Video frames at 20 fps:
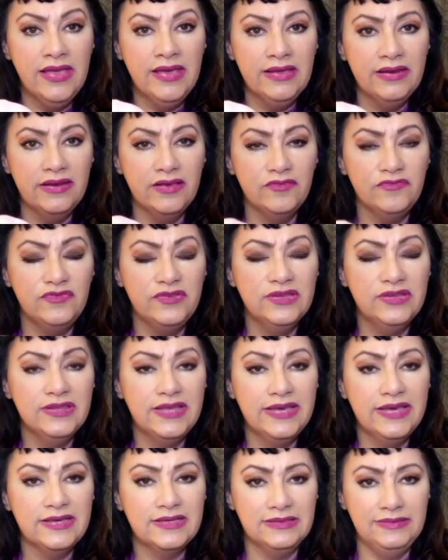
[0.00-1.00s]
And I feel
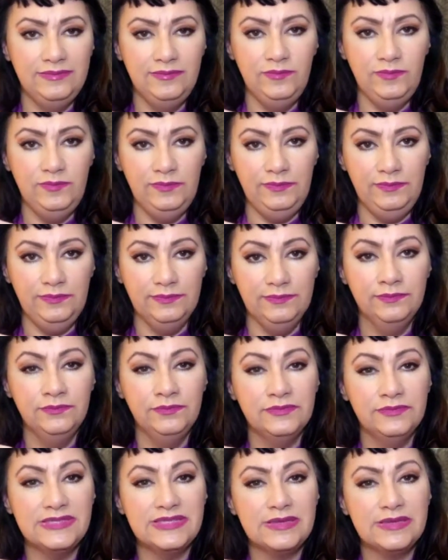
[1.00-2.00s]
like
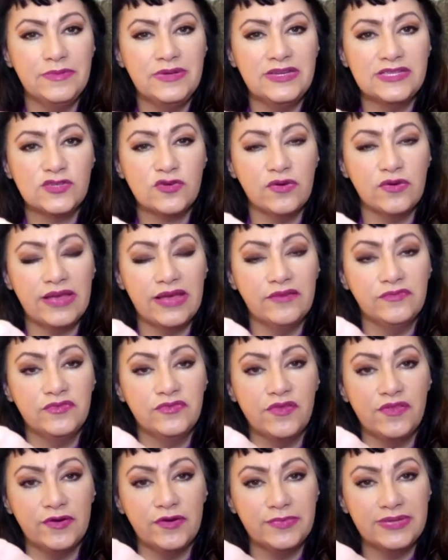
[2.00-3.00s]
somebody's going after
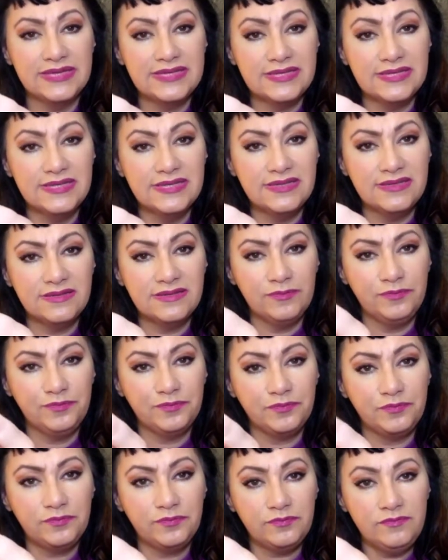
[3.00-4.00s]
their business,
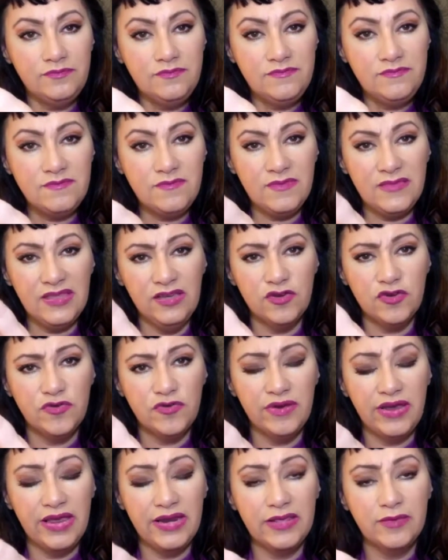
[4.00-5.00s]

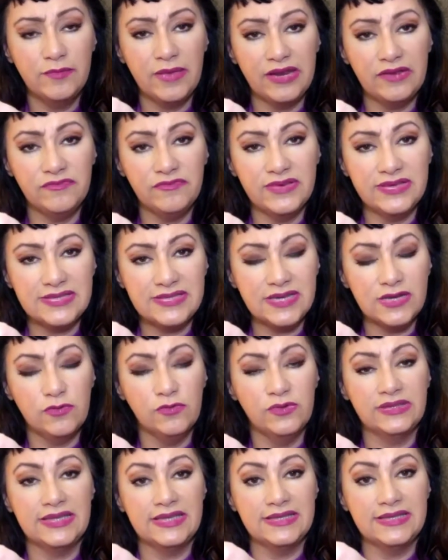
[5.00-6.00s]
creating, manifesting what
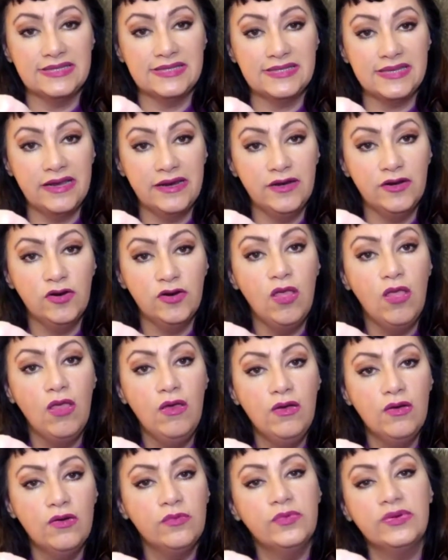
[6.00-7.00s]
they desire,
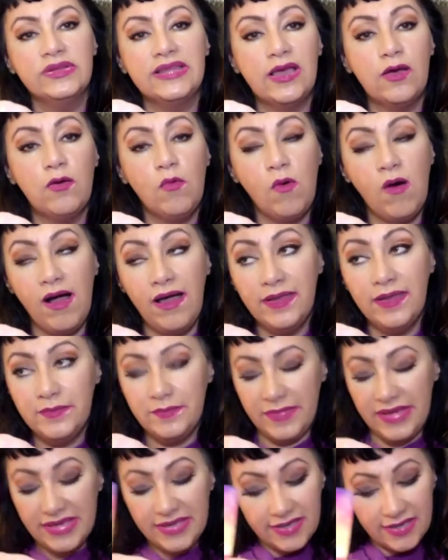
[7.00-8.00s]
what they want,
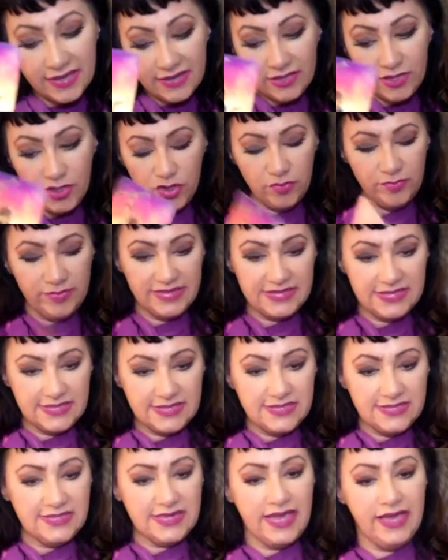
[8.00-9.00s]
making a new
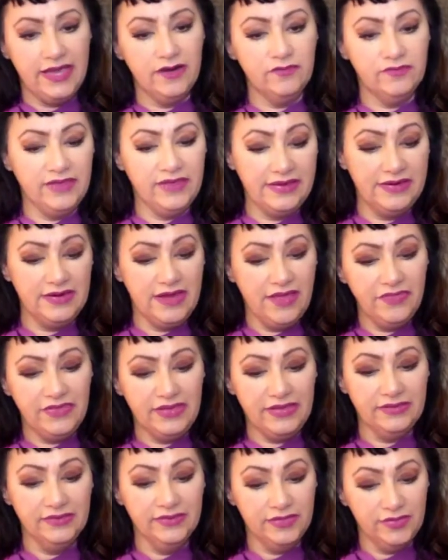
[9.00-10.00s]
business out of like nothing,
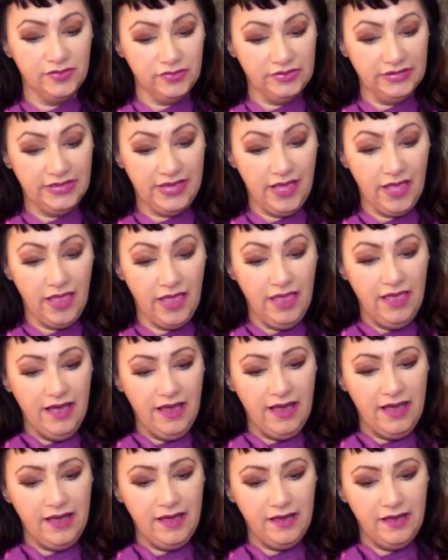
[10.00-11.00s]
literally.
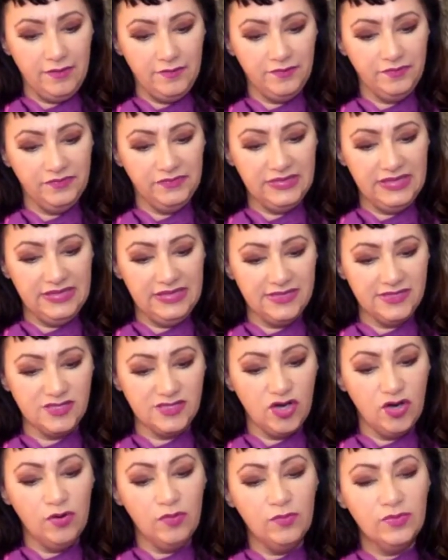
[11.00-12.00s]
And it's
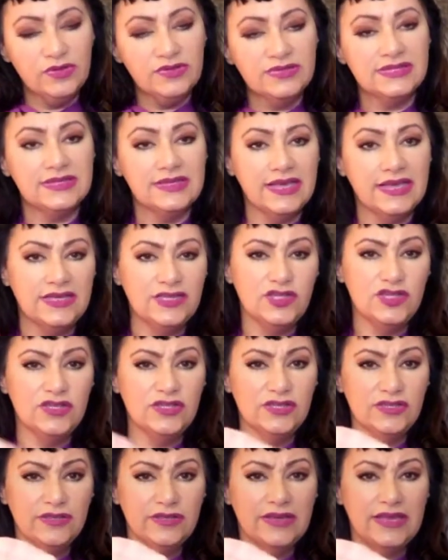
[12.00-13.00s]
almost like
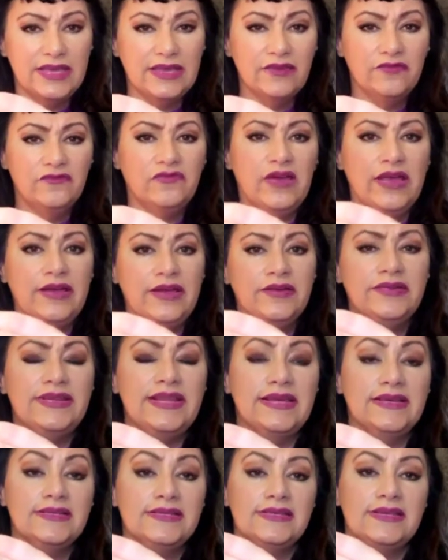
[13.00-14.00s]
she's looking at fire
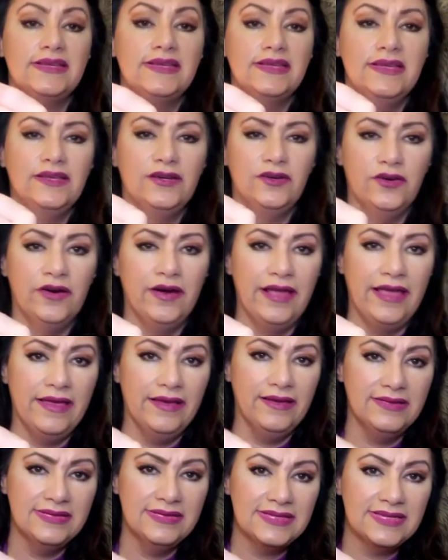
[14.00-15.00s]
dancing in her
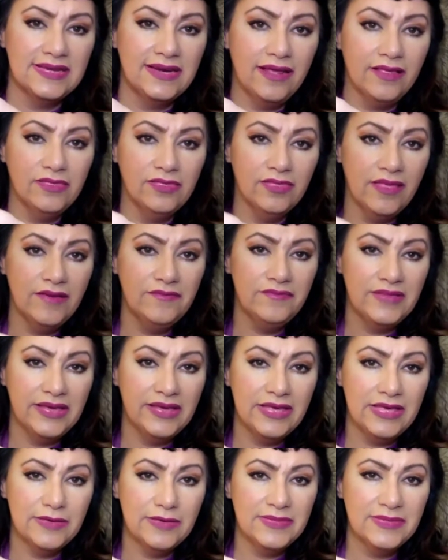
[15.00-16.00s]
hands. And I love that
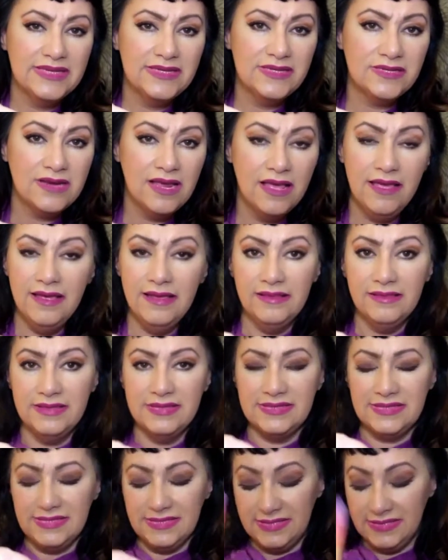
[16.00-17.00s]
image.
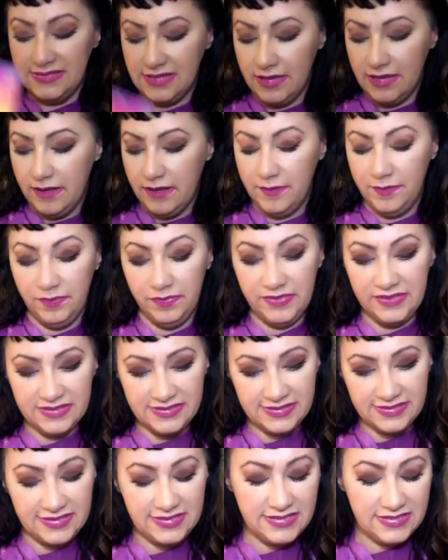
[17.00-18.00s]
This is the
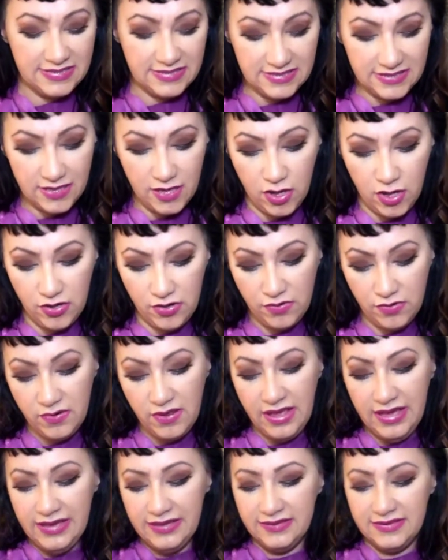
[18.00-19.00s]
CEO.
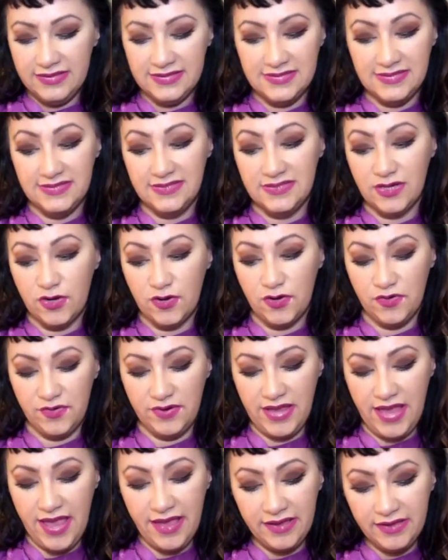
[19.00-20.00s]
This is a
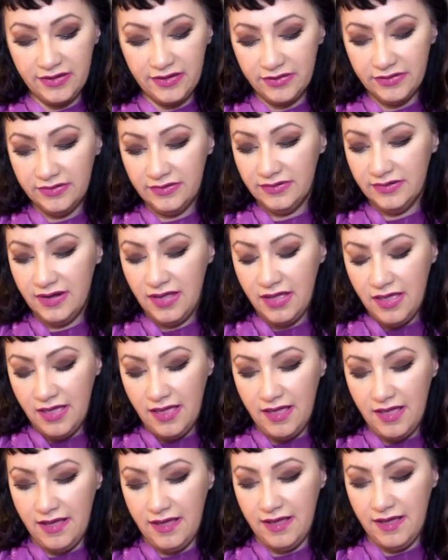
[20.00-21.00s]
creator,
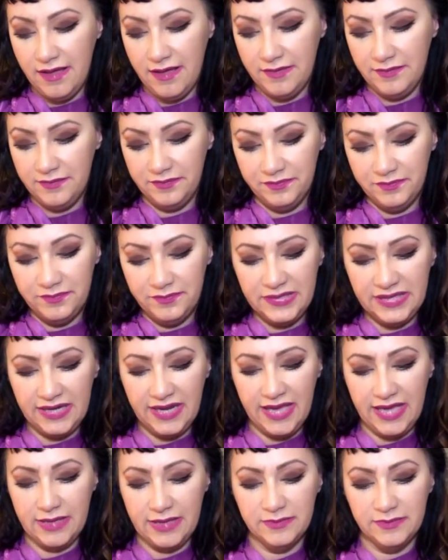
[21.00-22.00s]
being
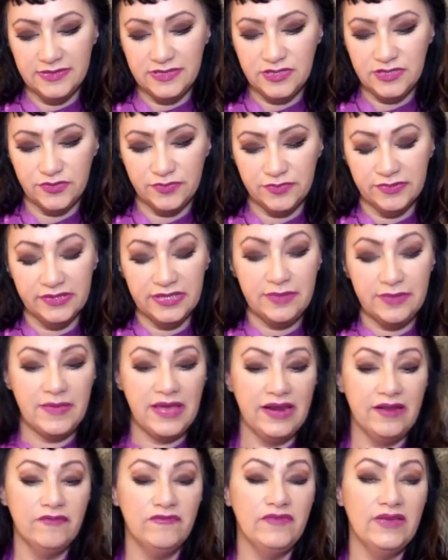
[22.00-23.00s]
able to really
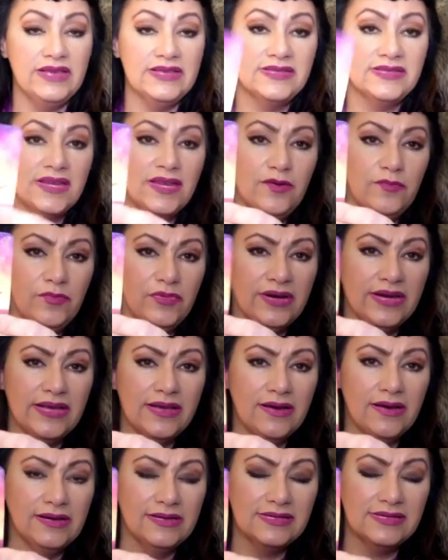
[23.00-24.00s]
manifest and bring
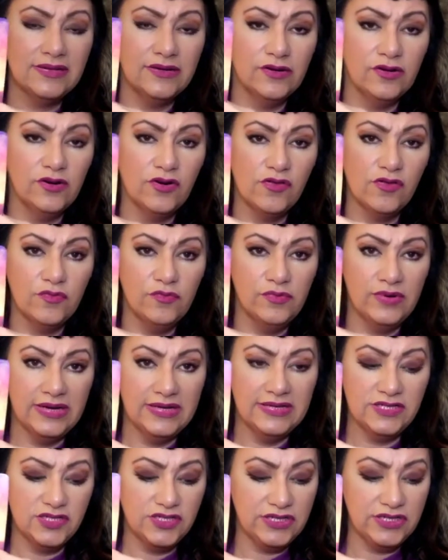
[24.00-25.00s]
onto earth what
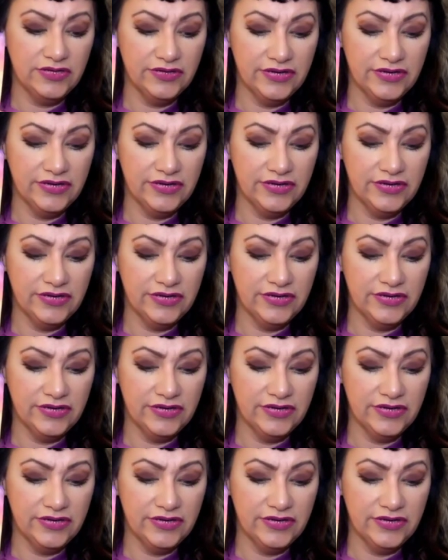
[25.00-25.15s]
she or